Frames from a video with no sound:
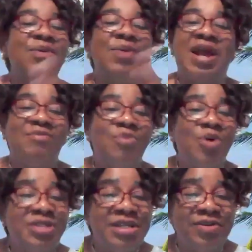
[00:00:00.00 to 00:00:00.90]
We have
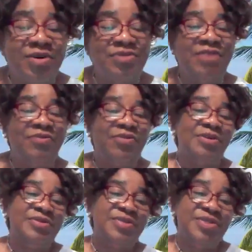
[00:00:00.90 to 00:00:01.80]
more than 100
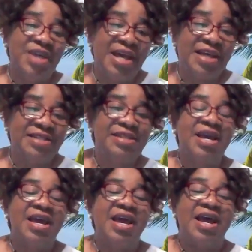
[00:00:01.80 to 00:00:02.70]
volunteers
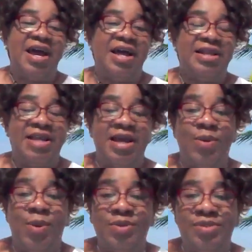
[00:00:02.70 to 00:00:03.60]
and
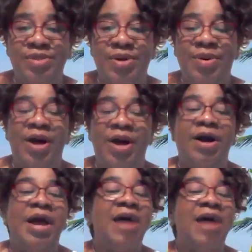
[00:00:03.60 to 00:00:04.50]
uh, also
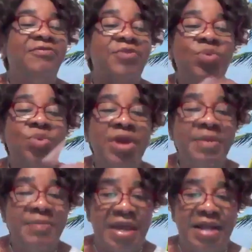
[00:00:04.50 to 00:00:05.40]
uh, have
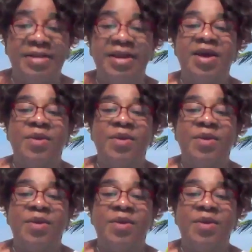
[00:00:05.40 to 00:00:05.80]
women,